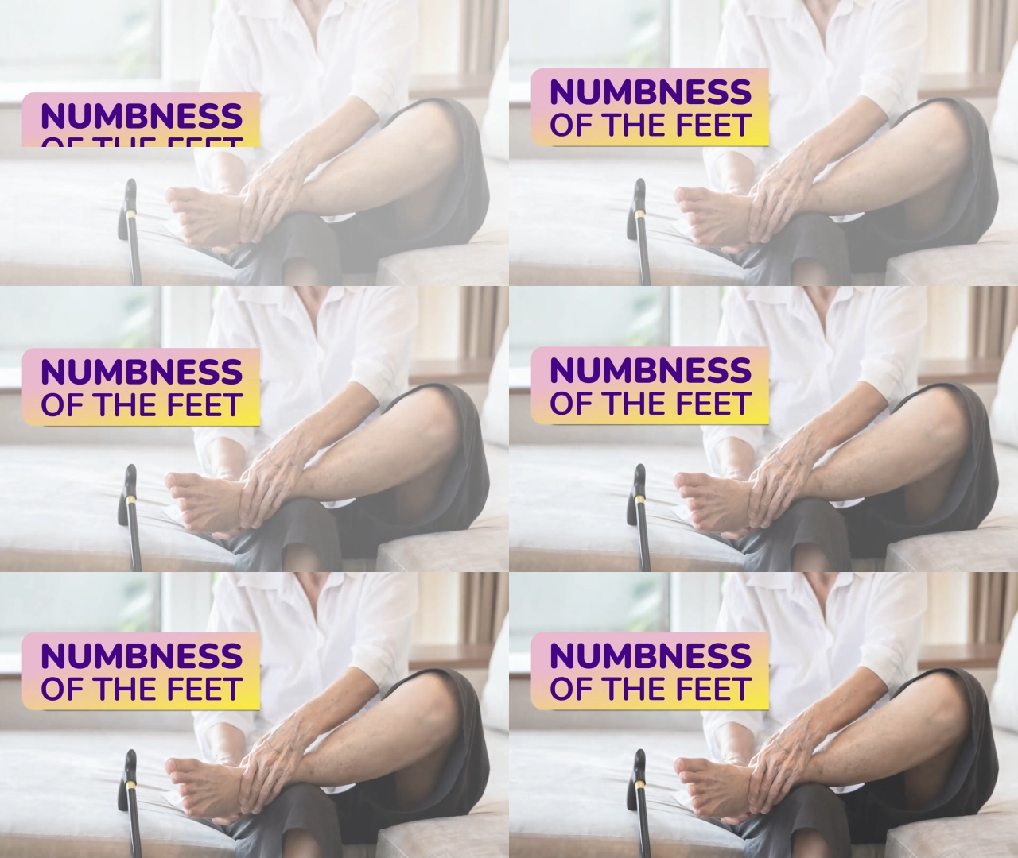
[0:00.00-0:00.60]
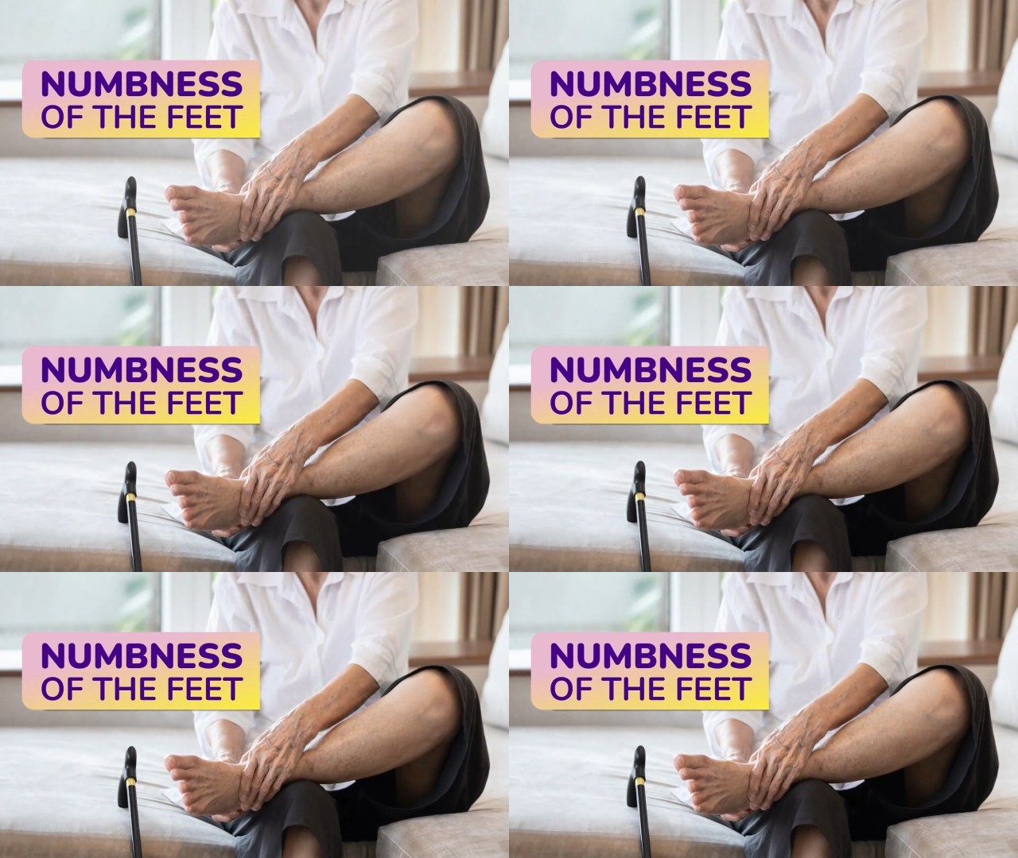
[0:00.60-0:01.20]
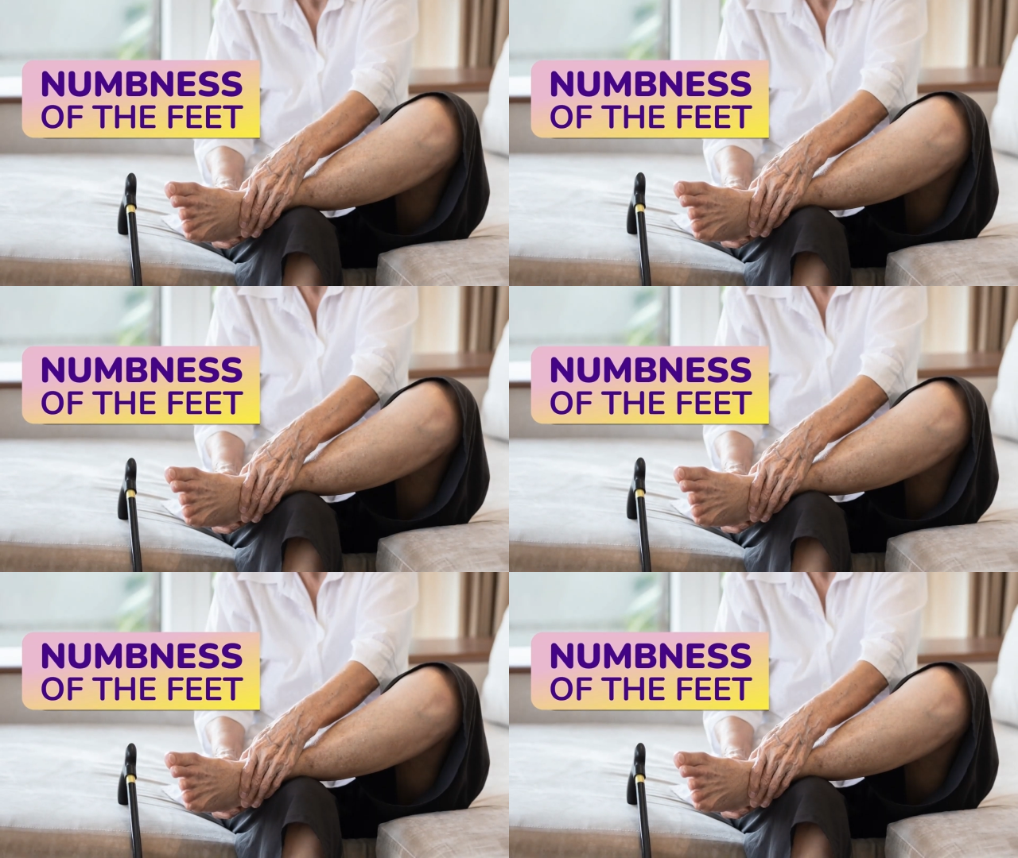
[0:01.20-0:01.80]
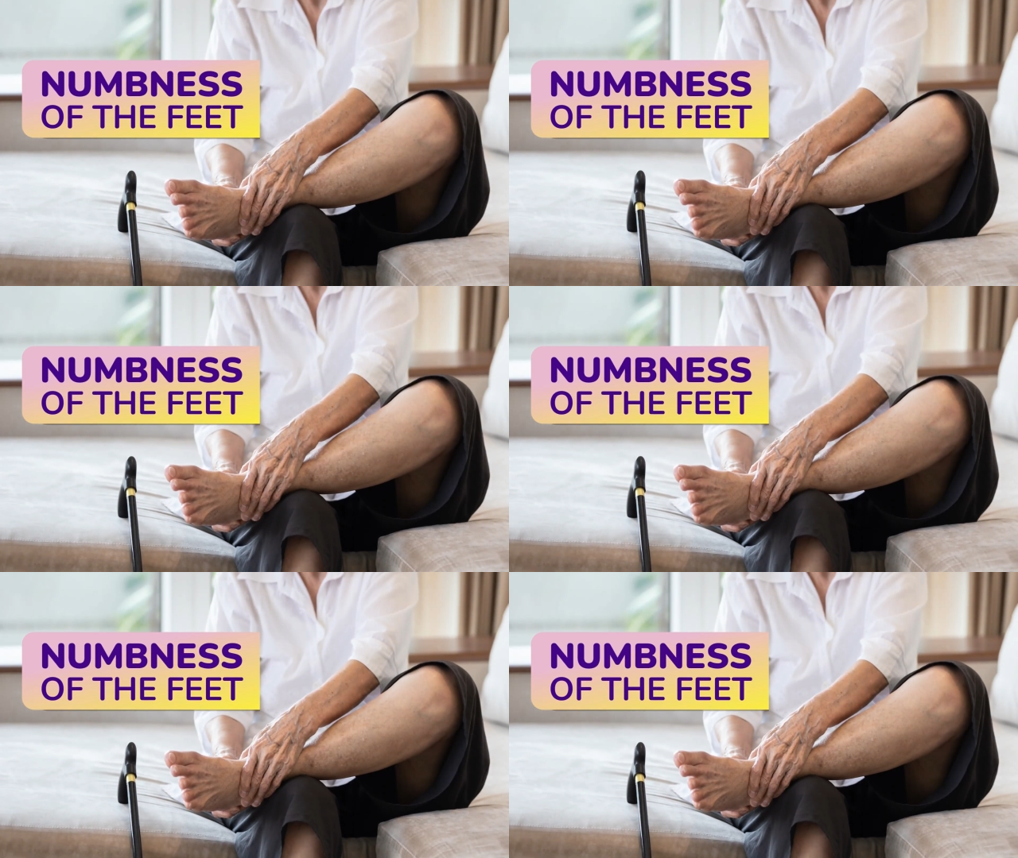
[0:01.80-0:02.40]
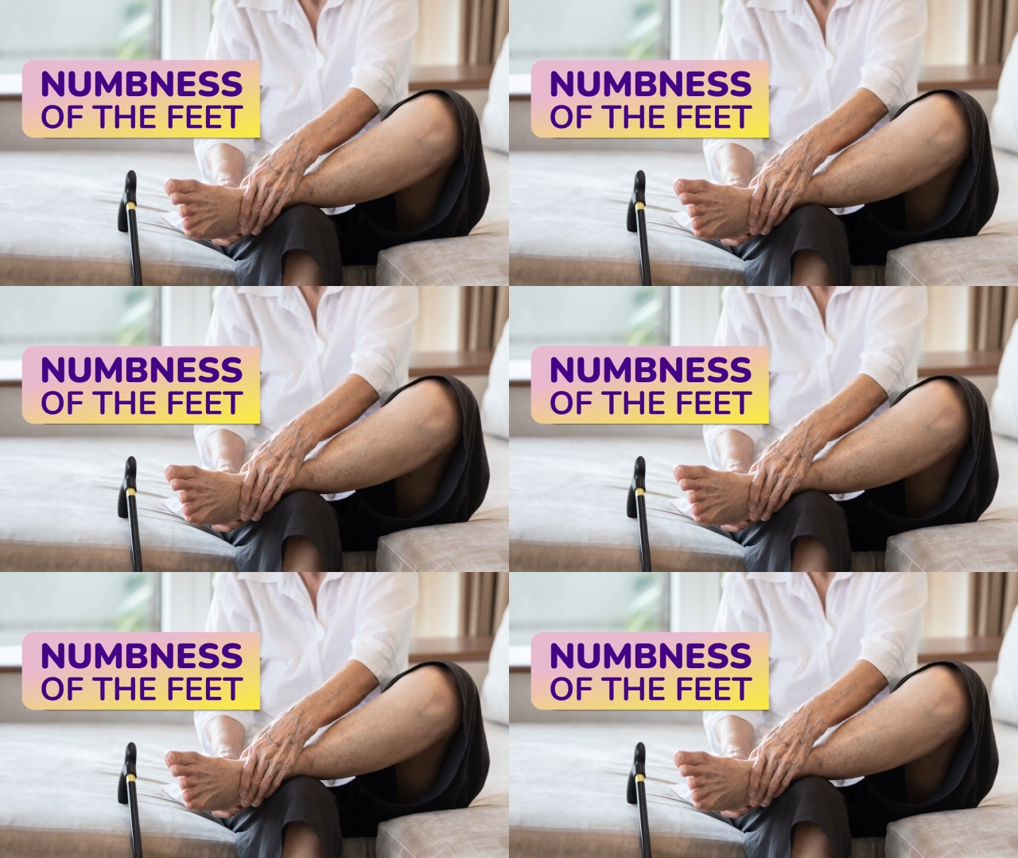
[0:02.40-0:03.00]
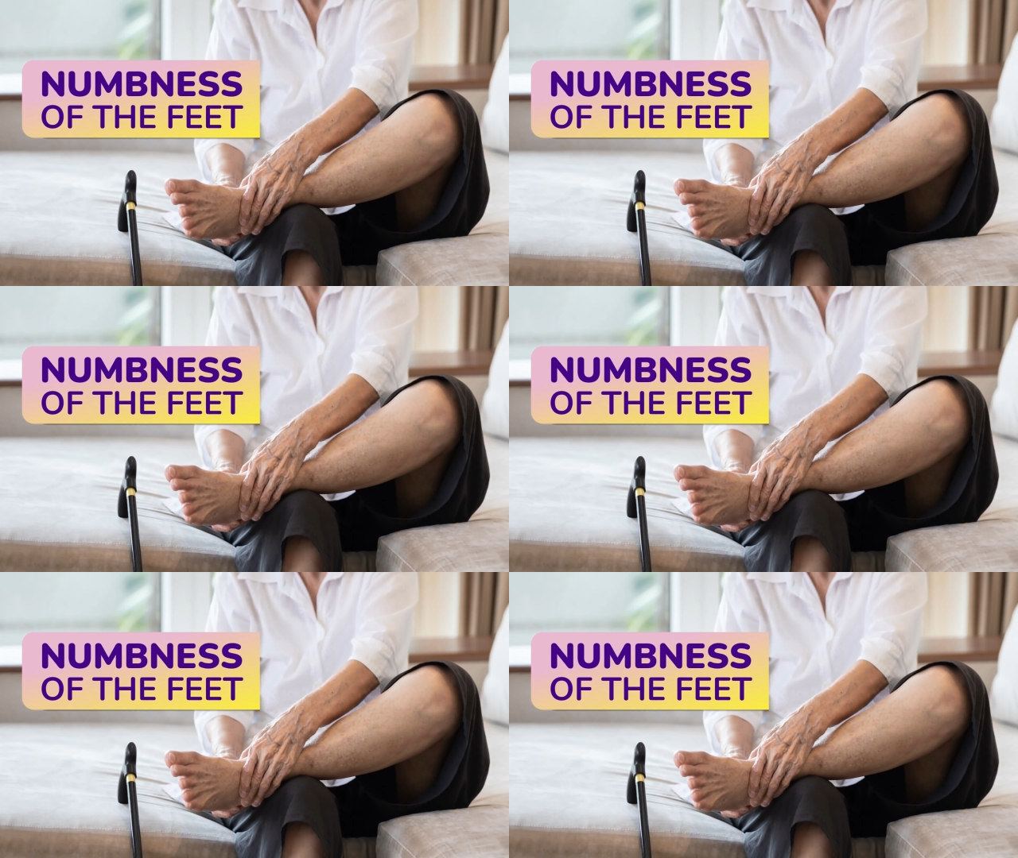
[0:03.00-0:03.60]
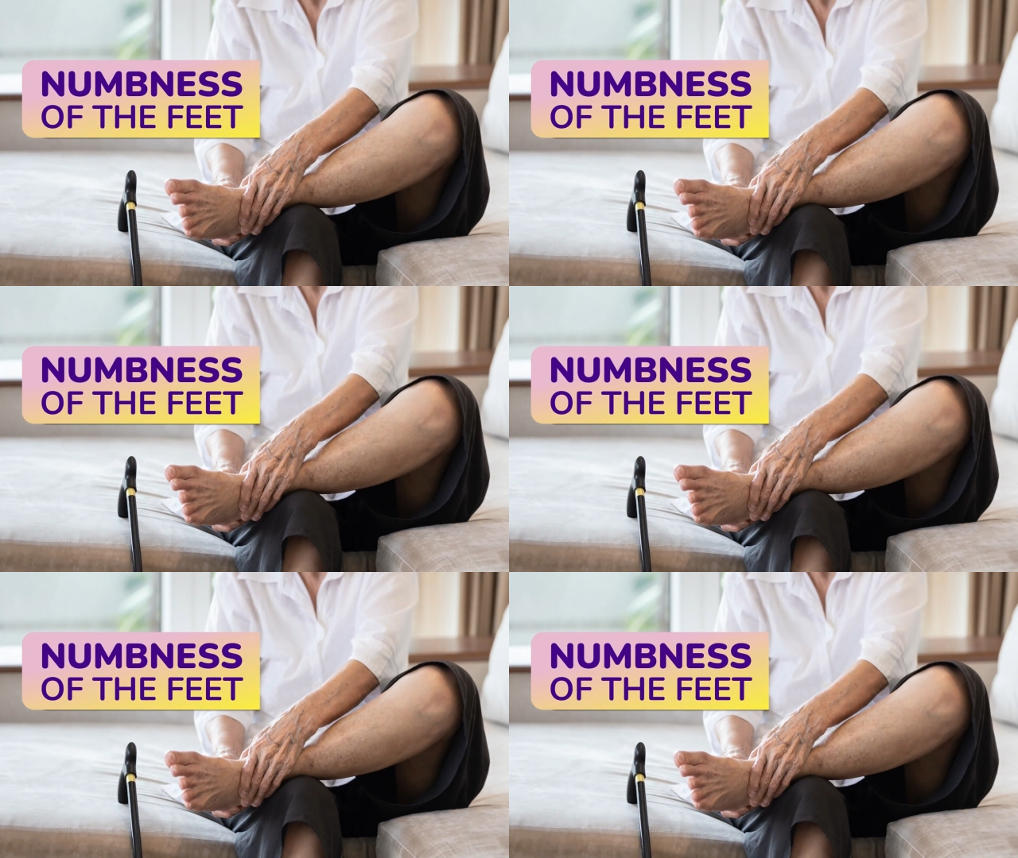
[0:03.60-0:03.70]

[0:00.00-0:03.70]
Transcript: [unreadable: no face in view]